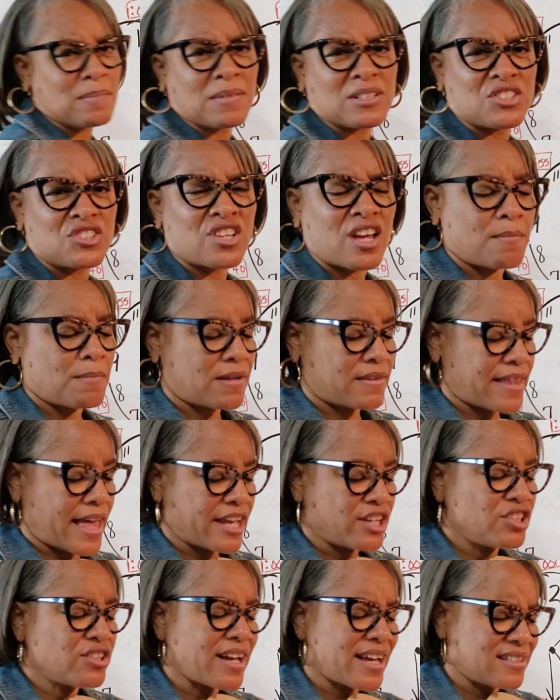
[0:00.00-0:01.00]
much time on
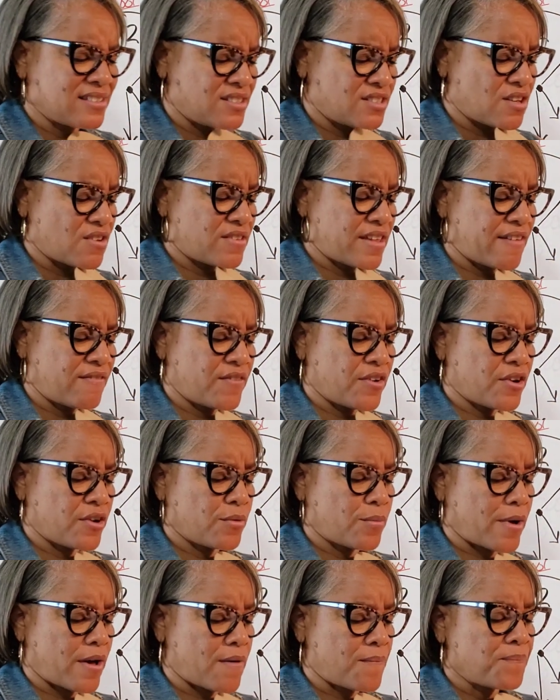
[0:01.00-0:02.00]
that. You guys know that very
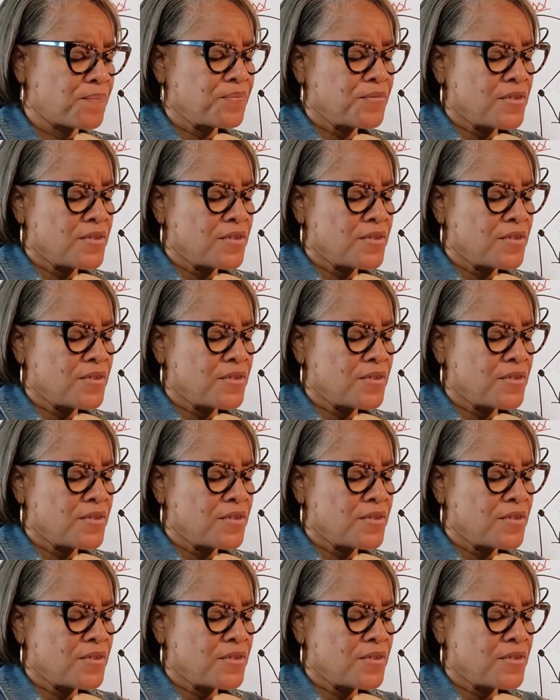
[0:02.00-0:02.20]
well.